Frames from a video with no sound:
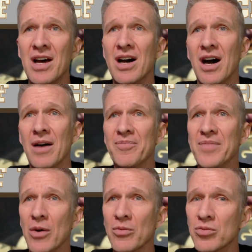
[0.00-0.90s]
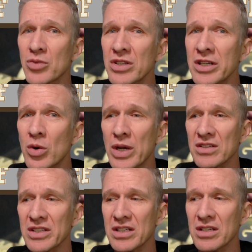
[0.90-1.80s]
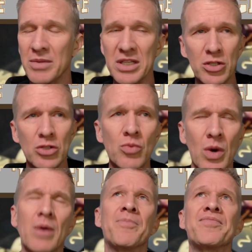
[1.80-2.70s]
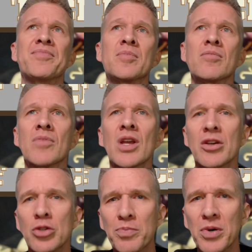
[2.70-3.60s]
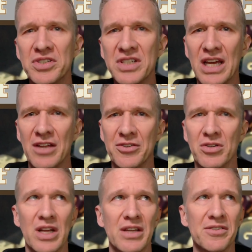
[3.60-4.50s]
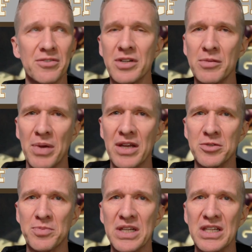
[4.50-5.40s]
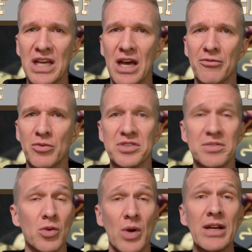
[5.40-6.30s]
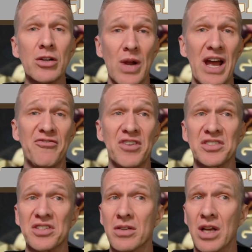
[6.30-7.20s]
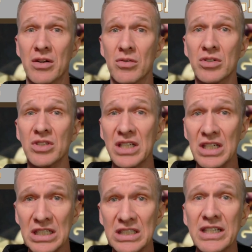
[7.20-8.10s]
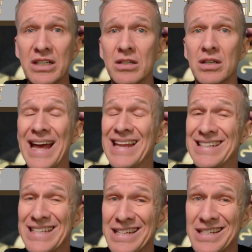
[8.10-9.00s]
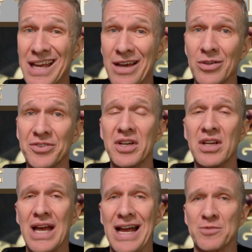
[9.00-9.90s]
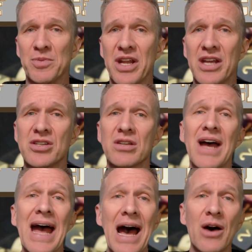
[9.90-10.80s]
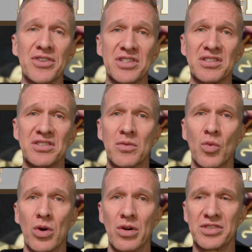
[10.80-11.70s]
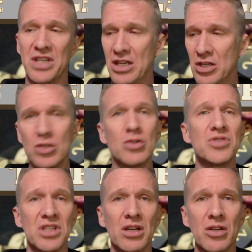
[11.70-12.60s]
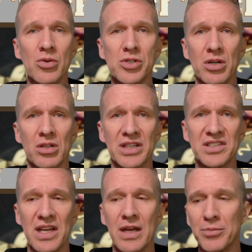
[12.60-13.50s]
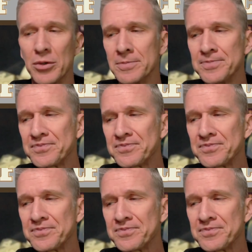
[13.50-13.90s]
Now, really quickly, I mean, you put together a 30-page PDF with some great graphics and really clear and detailed explanation of how the system works, and using a notional example